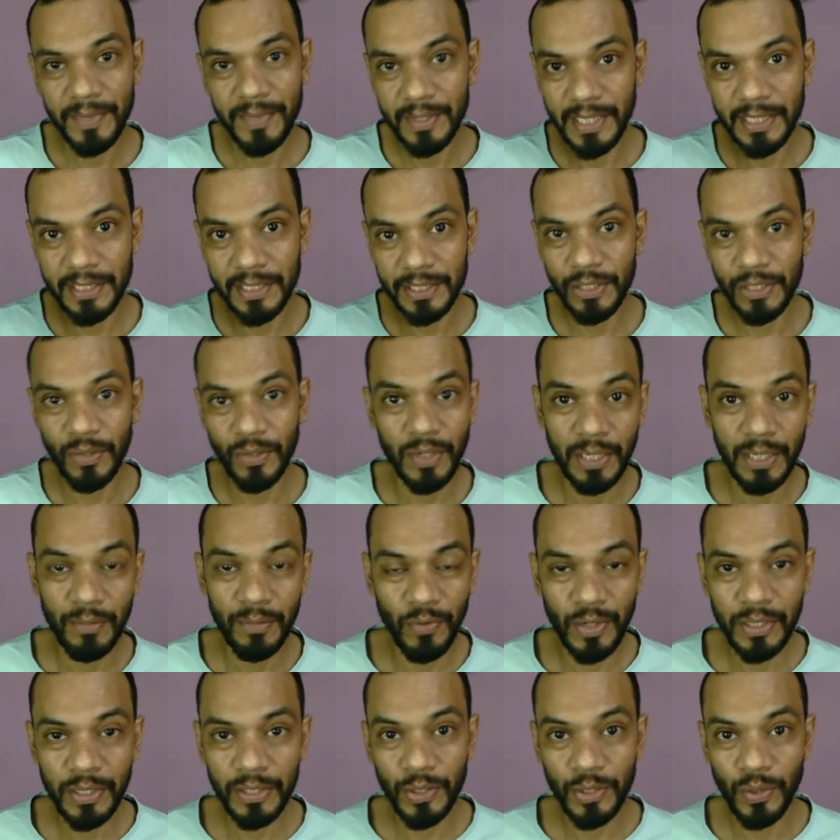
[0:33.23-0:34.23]
That is the only
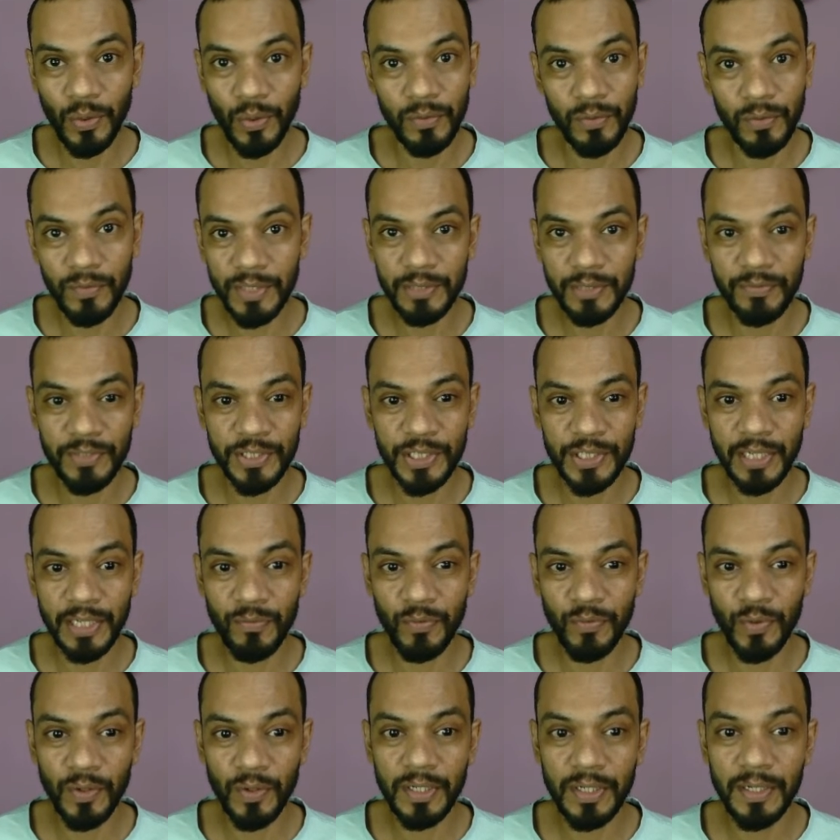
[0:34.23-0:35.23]
one goal with which I
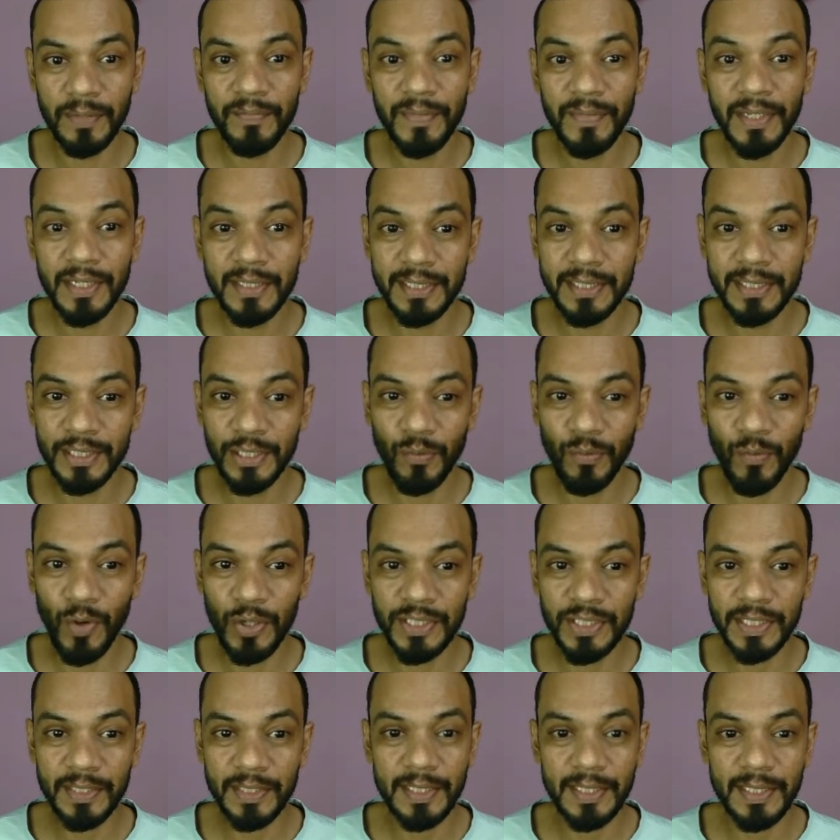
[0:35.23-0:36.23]
work. Since you're
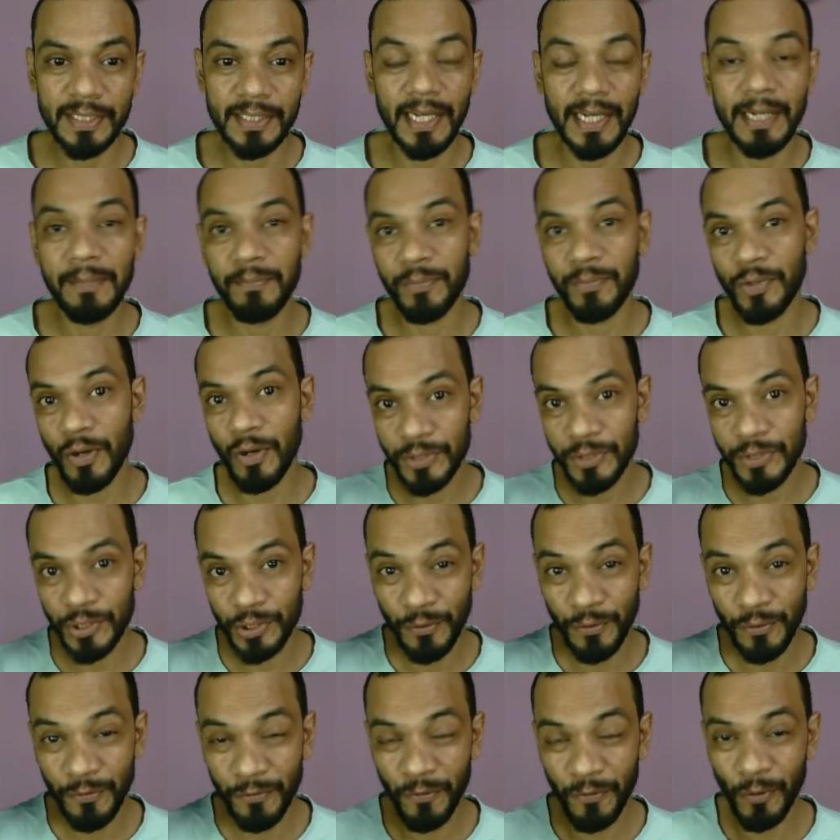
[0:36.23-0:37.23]
watching this, I promise
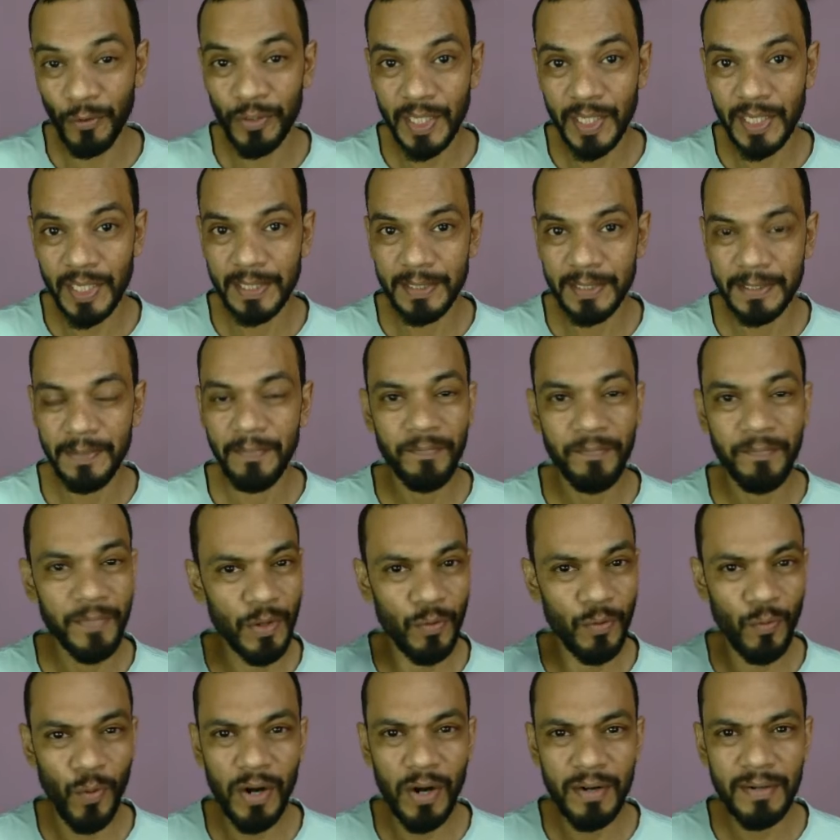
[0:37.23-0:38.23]
you 4 things.
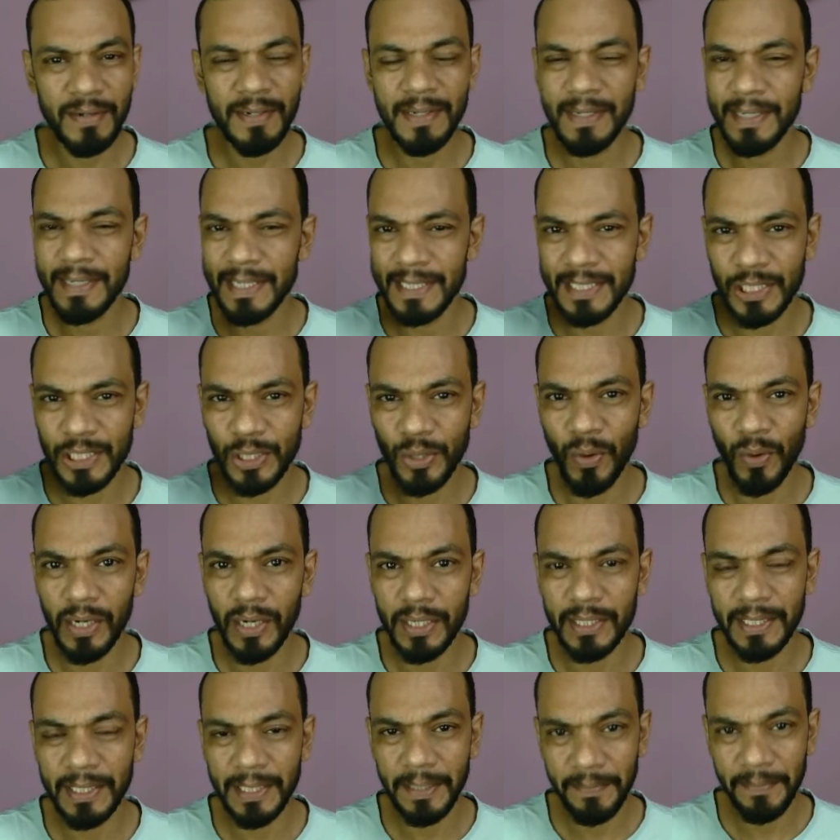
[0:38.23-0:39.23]
One is
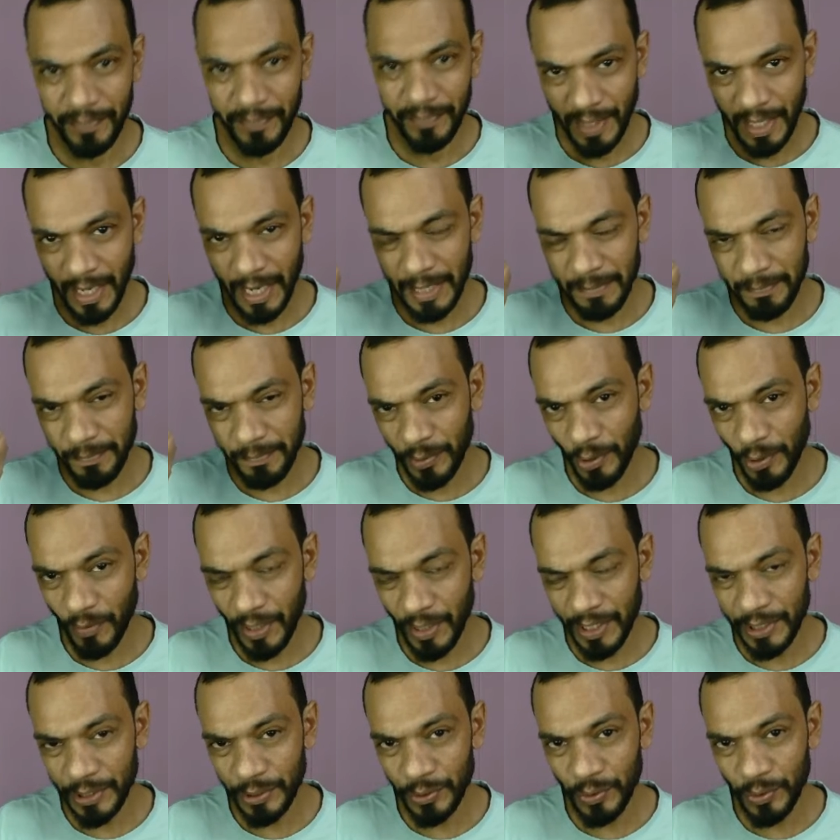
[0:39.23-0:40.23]
quality. I
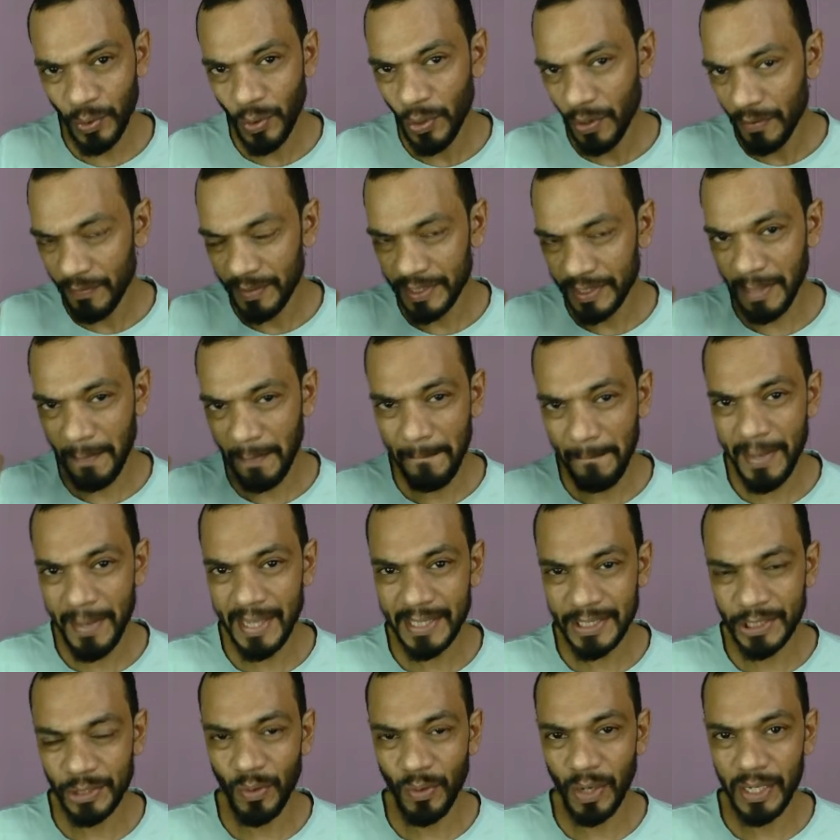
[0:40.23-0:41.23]
provide you with the
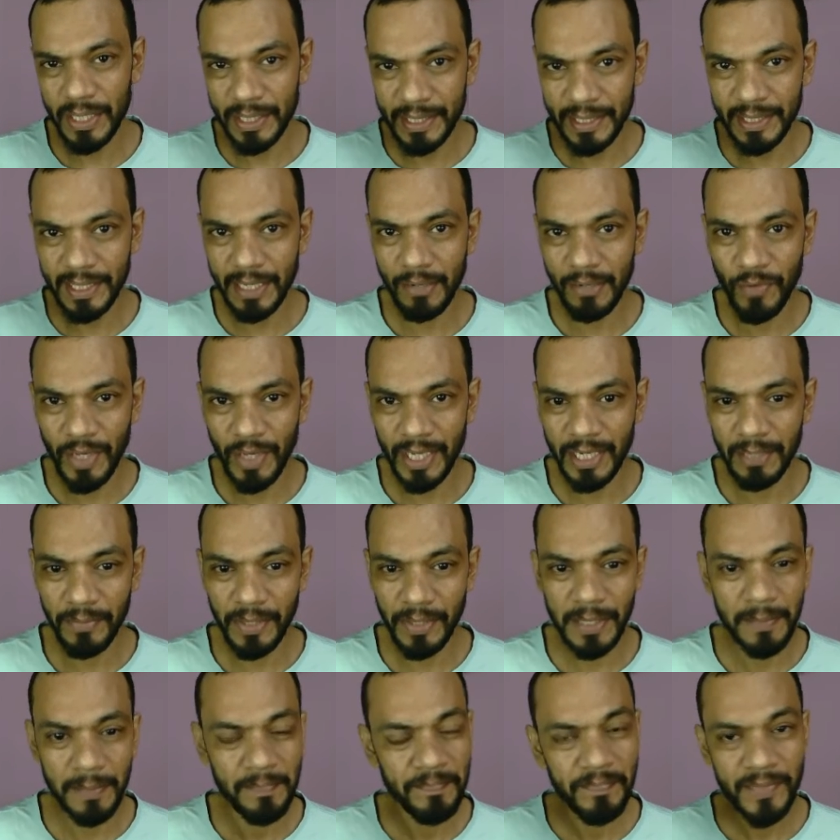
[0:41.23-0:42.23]
best quality
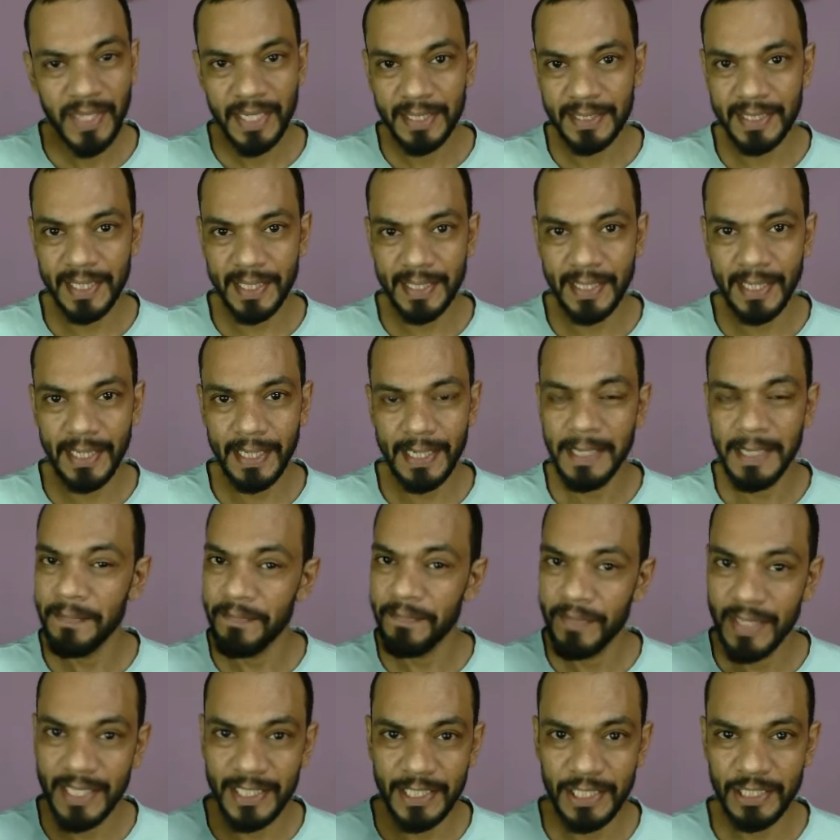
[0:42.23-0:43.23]
available. Secondly
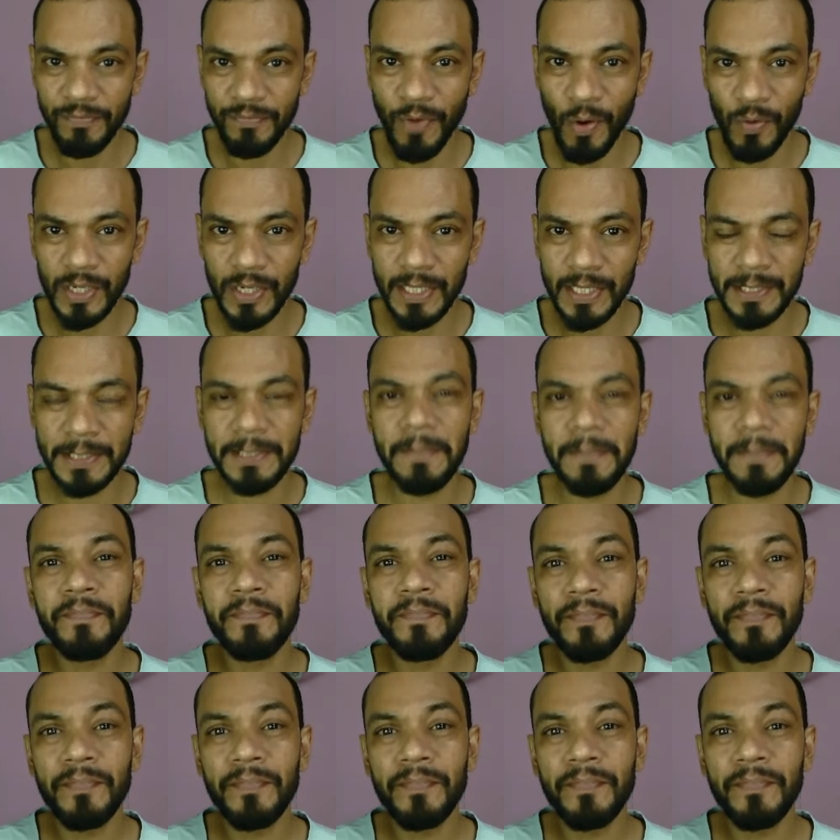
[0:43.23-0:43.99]
is focus.